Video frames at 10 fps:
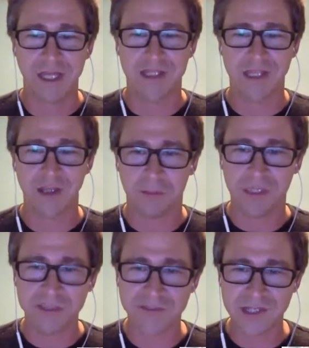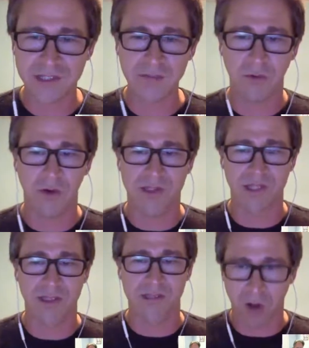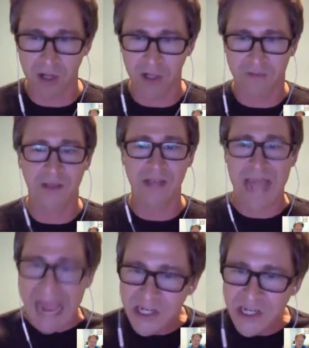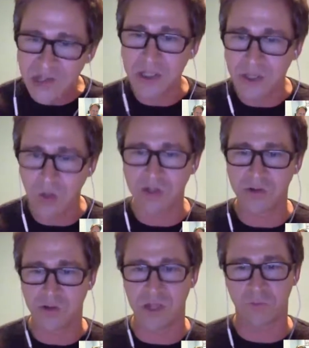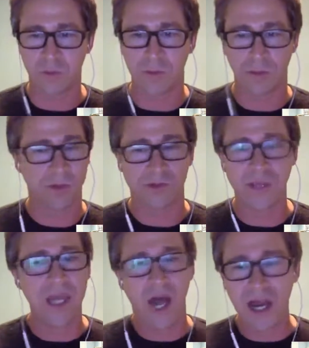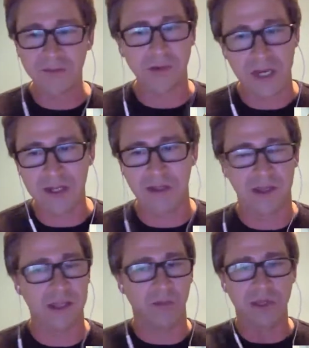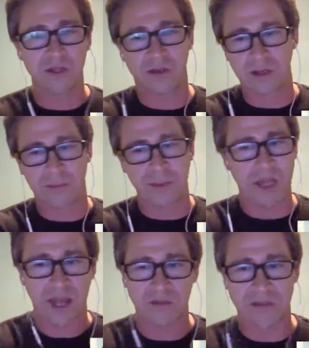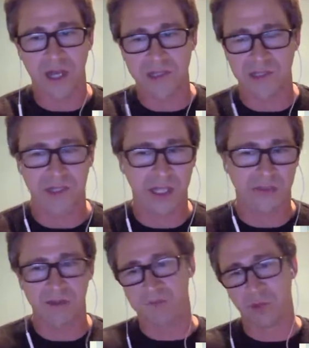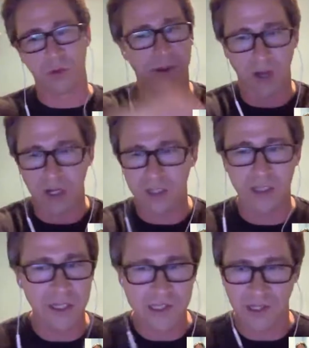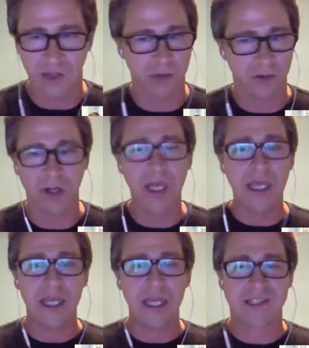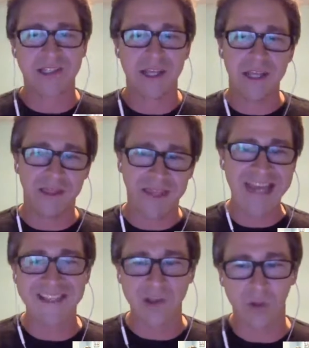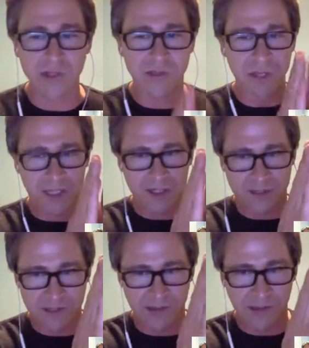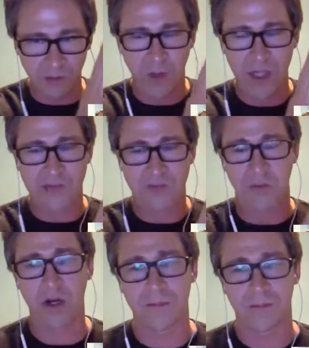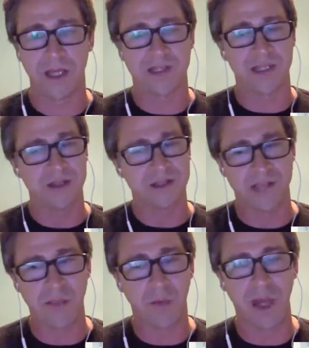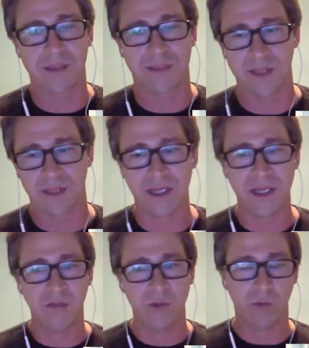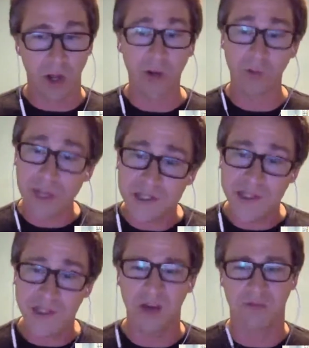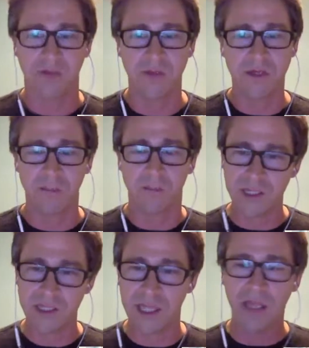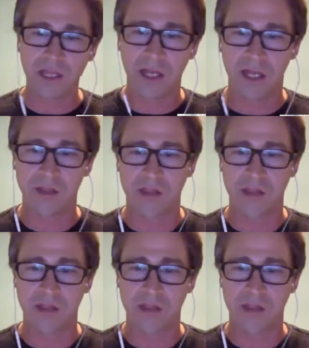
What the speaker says: Is it your belief system, or is it this product that is actually going to transform people? Because I've learned again, we can get back on advertising and like the polar bear hugging the Nissan owner. That is only speaking to this little wedge of the marketplace. And in the same way, I think we run a risk of completely alienating the